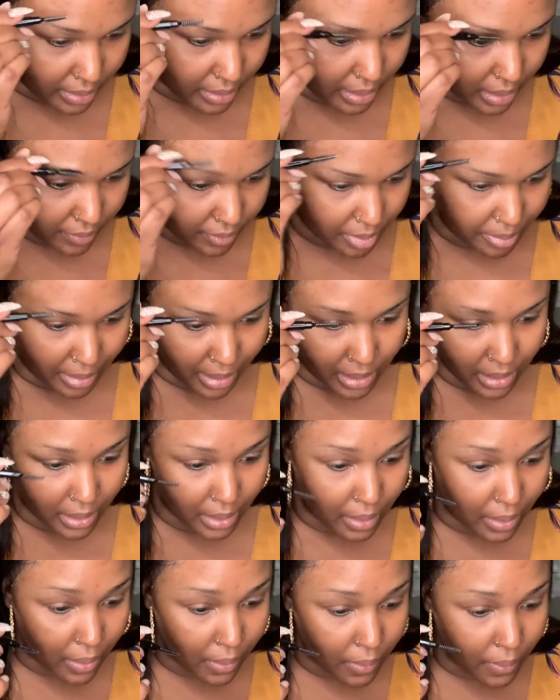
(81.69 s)
Everybody
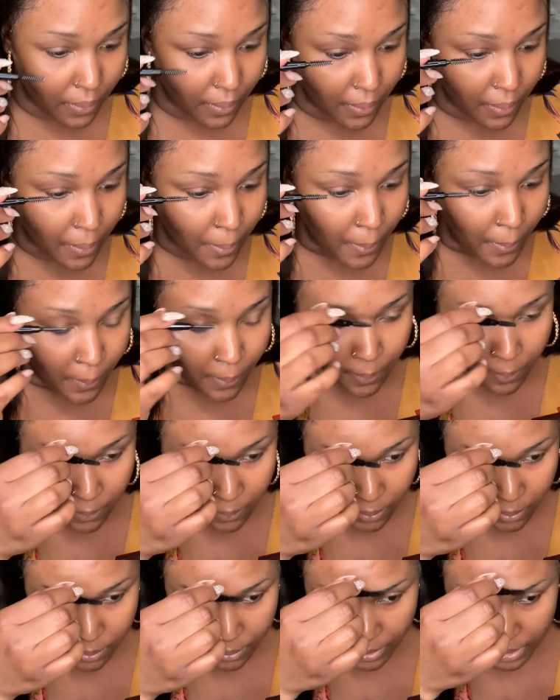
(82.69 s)

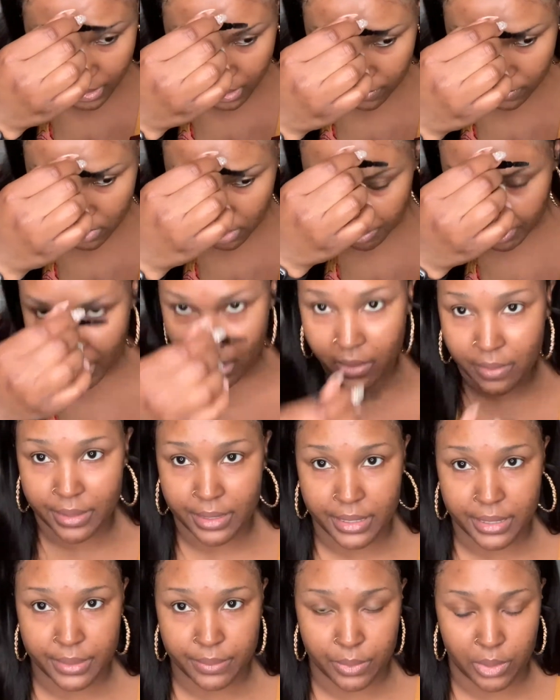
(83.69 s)
raves about
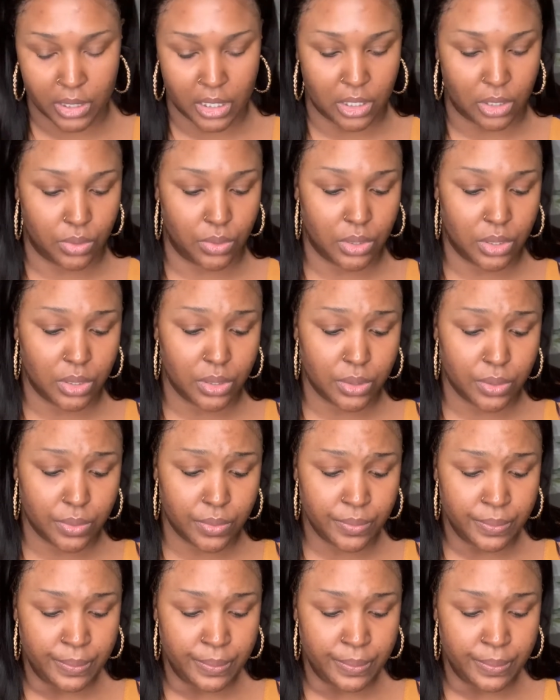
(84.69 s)
it. Well, they used to.